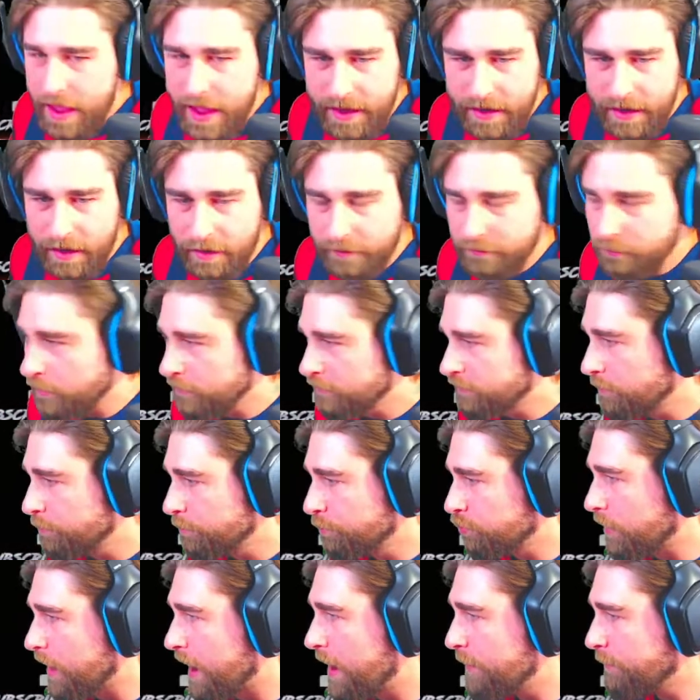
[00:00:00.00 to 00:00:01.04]
hit us with some
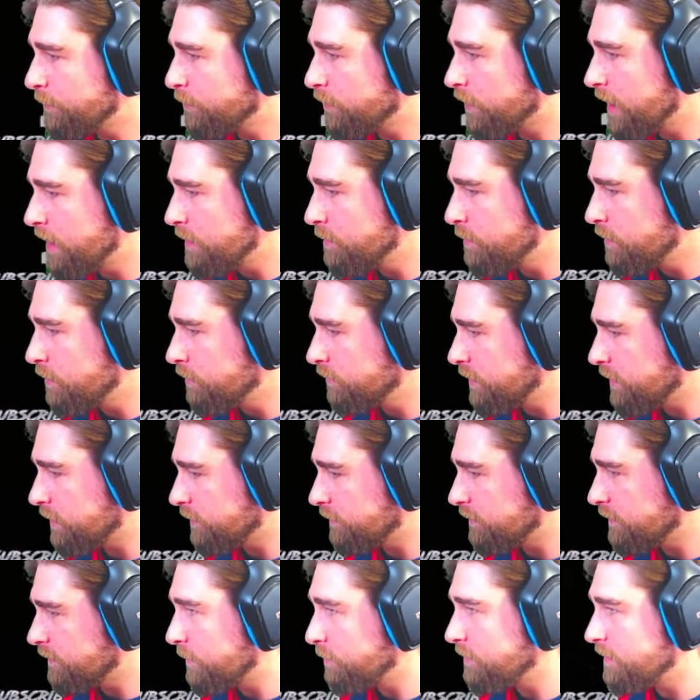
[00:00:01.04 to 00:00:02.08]
prime grade music.
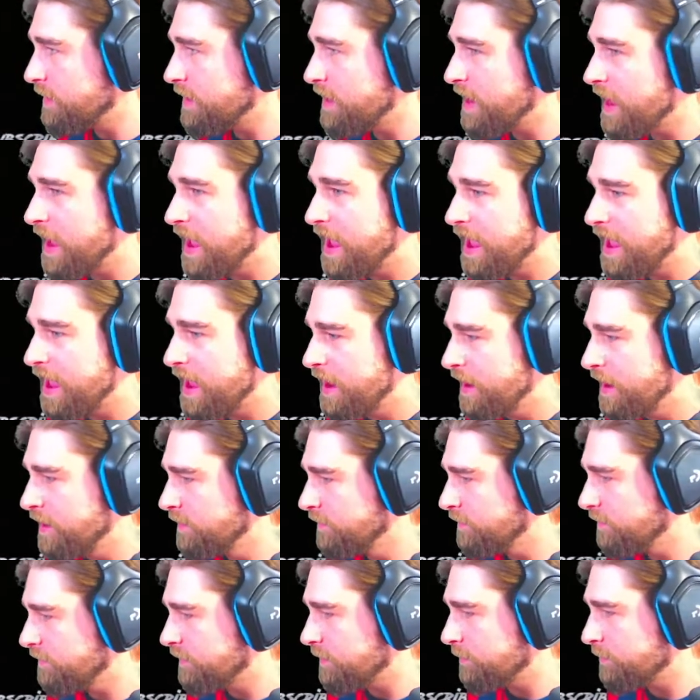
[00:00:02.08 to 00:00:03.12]
Skip to the
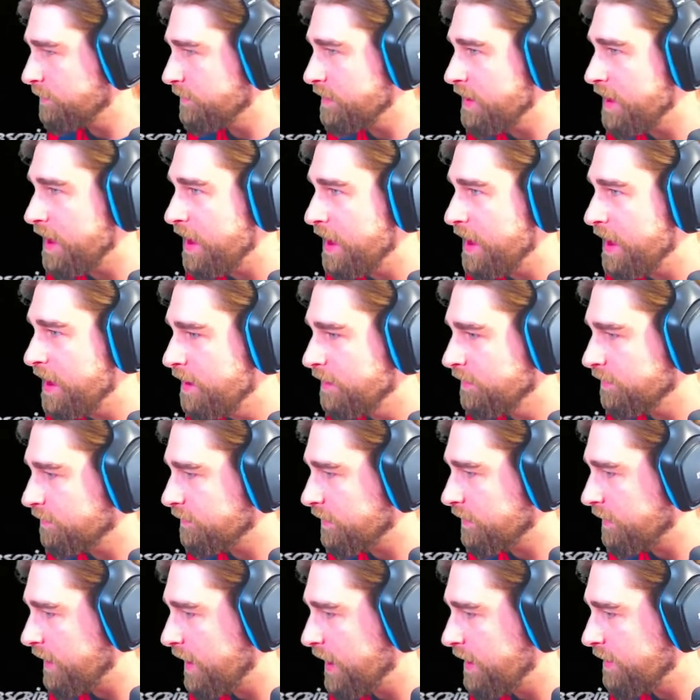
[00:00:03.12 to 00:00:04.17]
end, skip to the end because
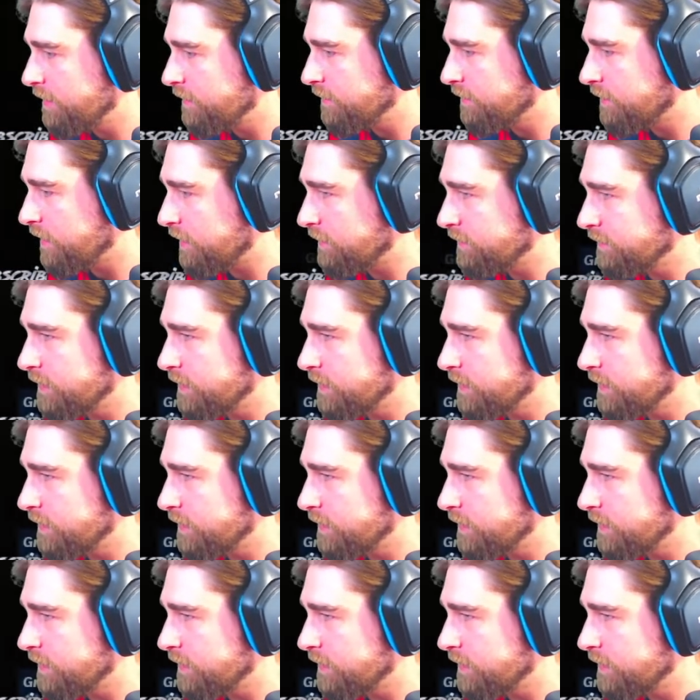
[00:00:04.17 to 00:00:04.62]
I can't, I